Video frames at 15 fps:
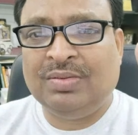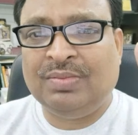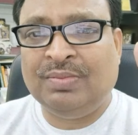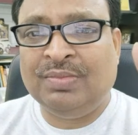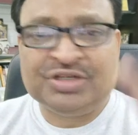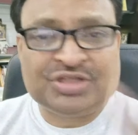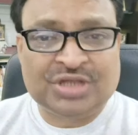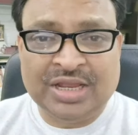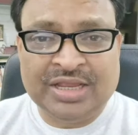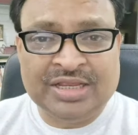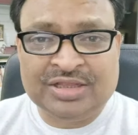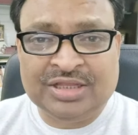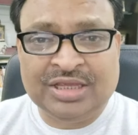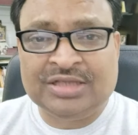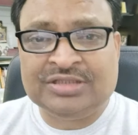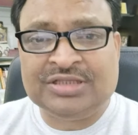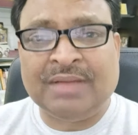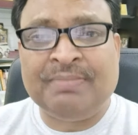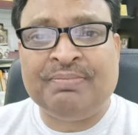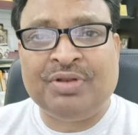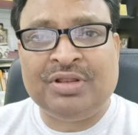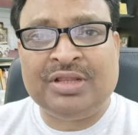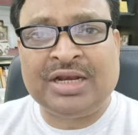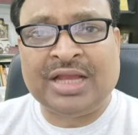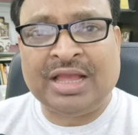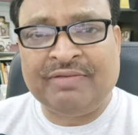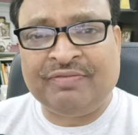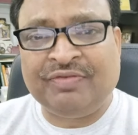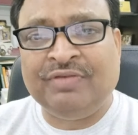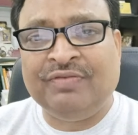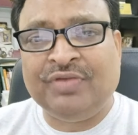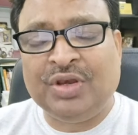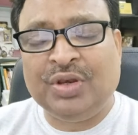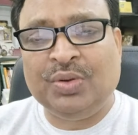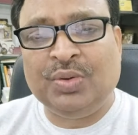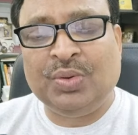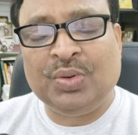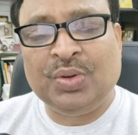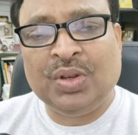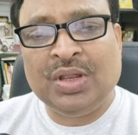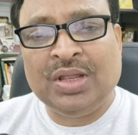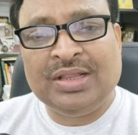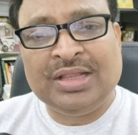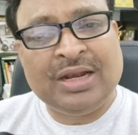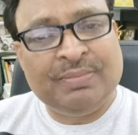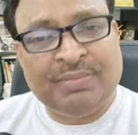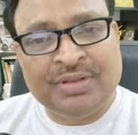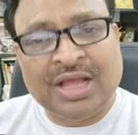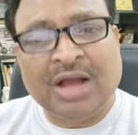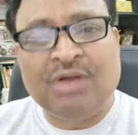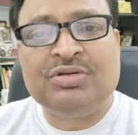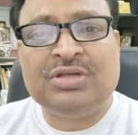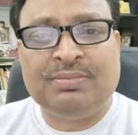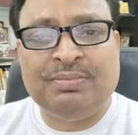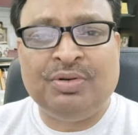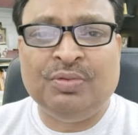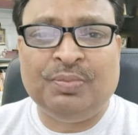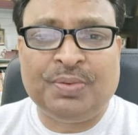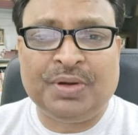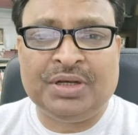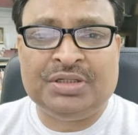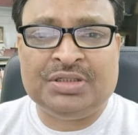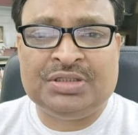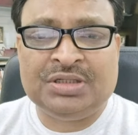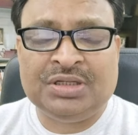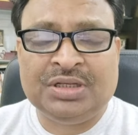Much like the example that I have given you, that without a blueprint,